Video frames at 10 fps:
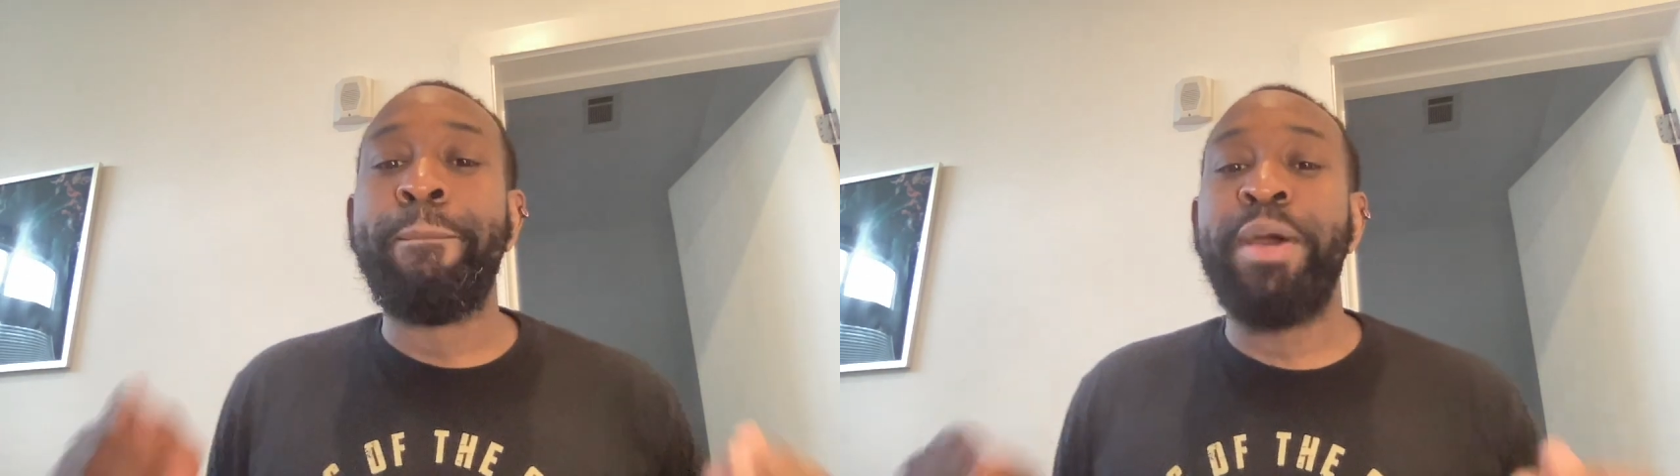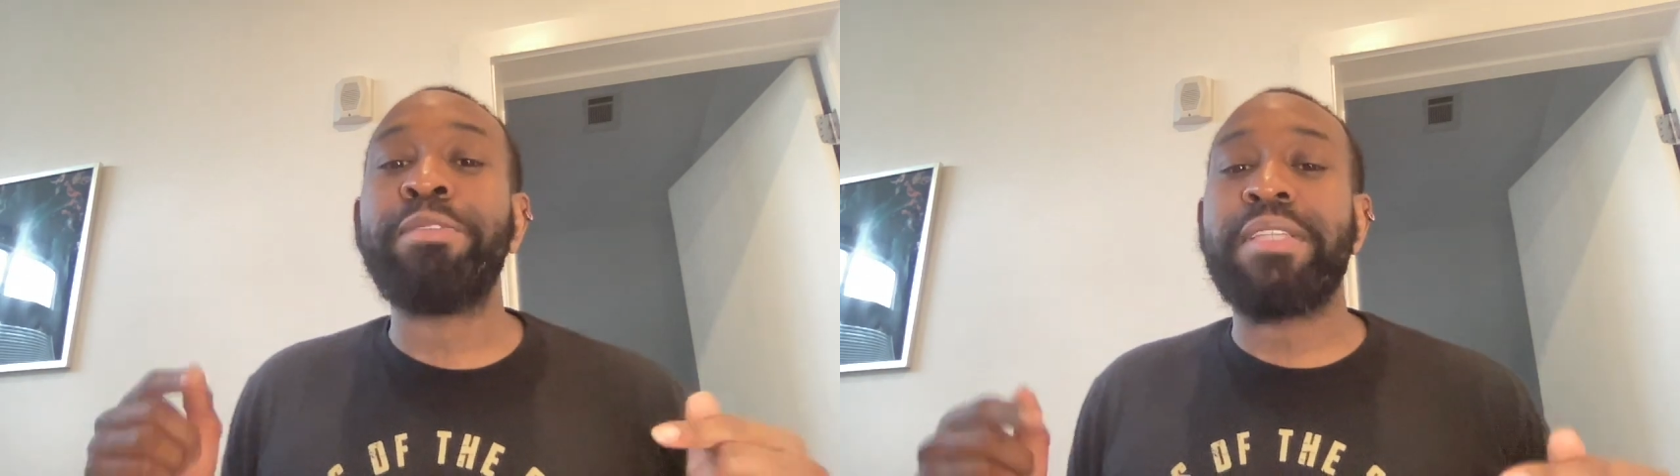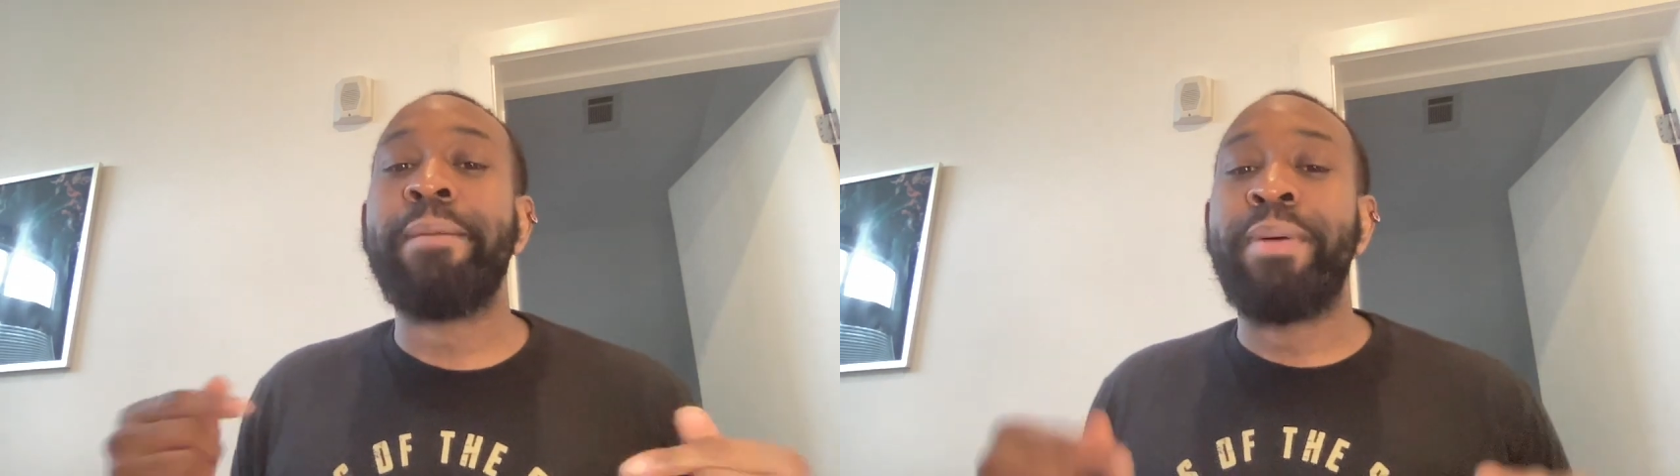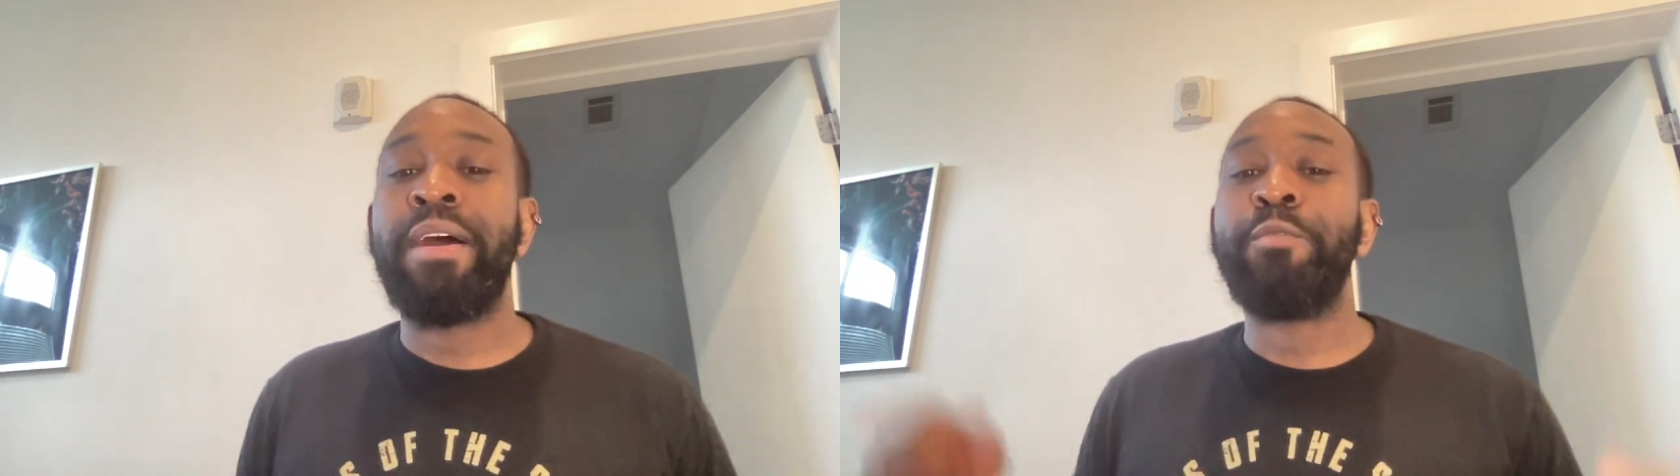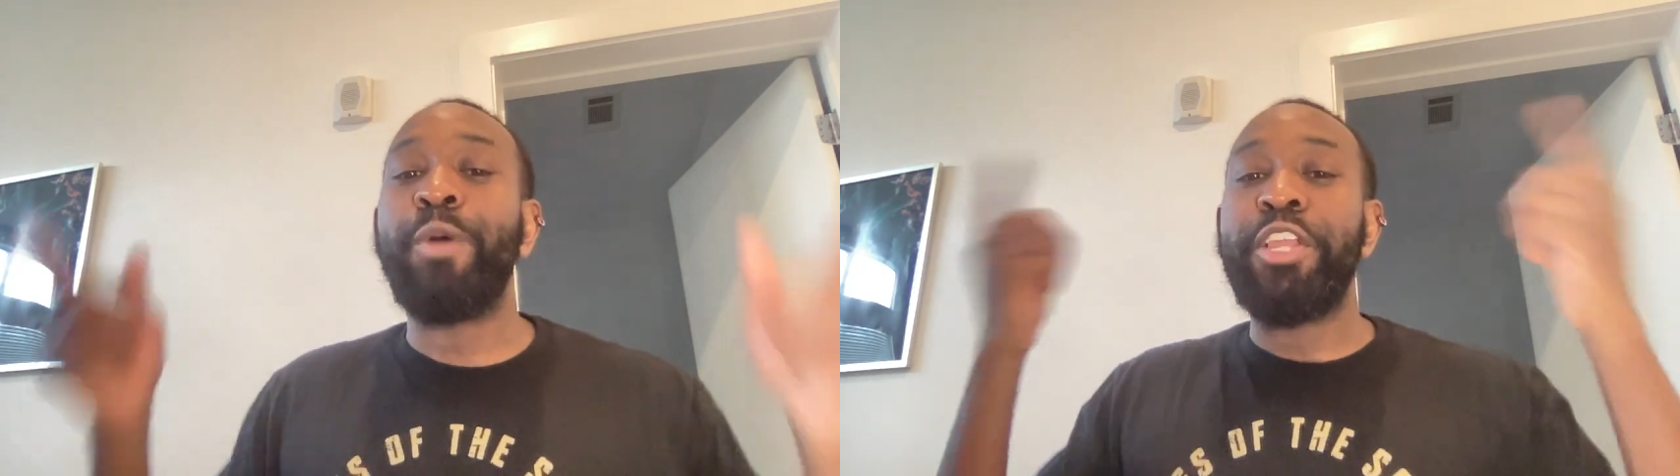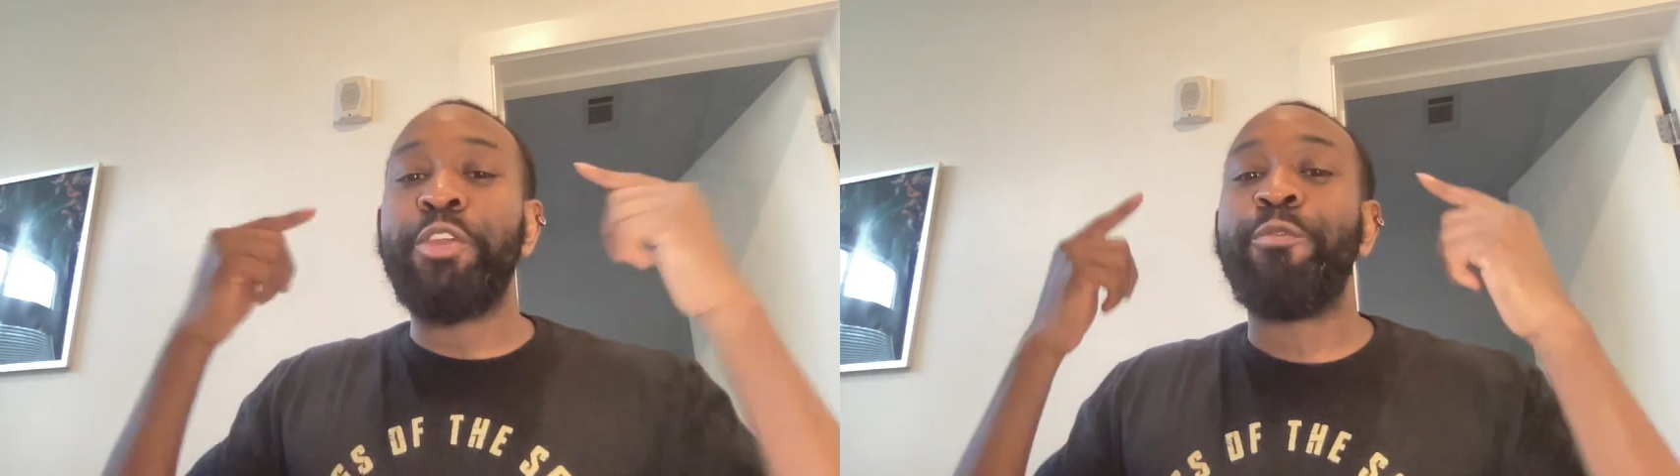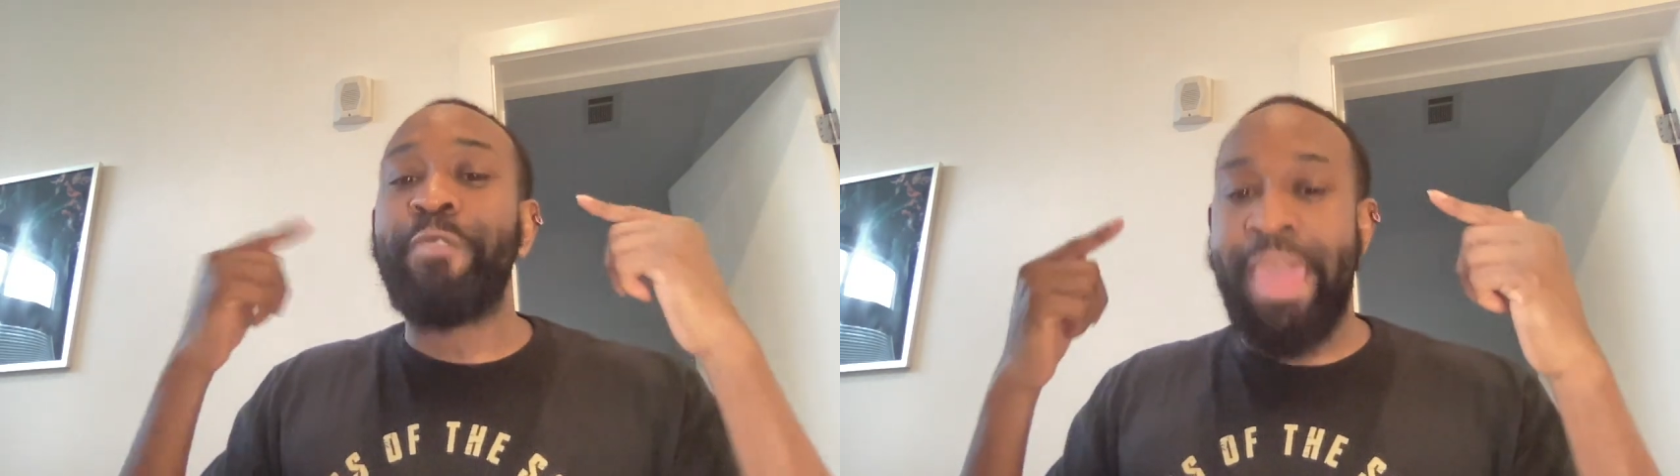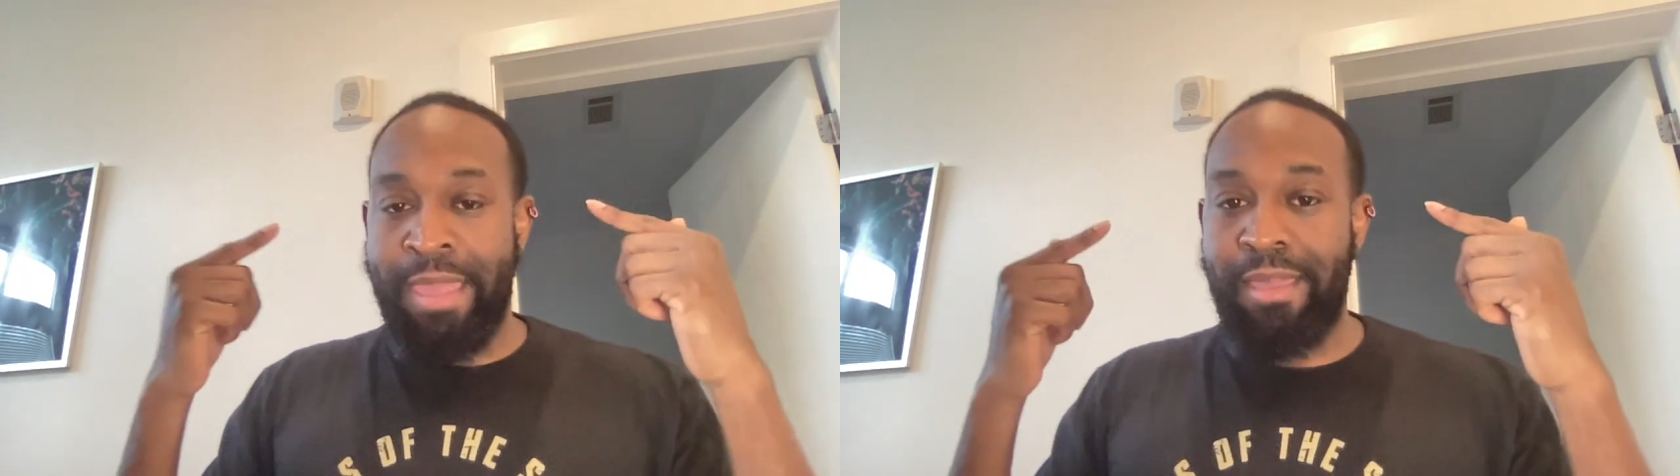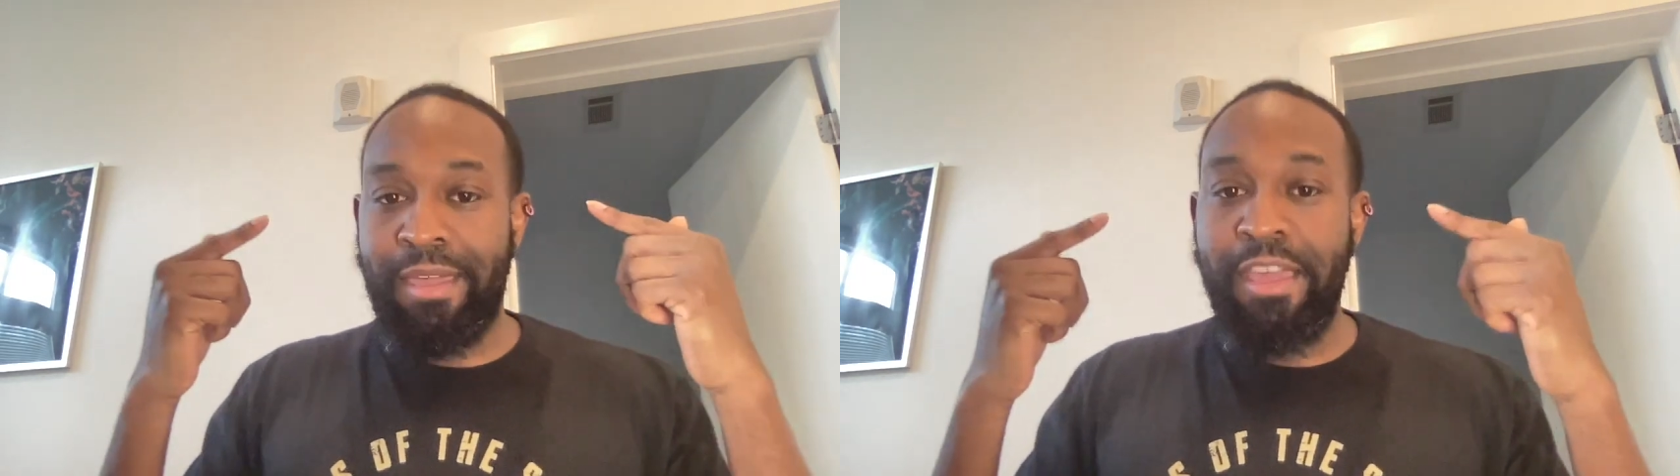built upon what you think.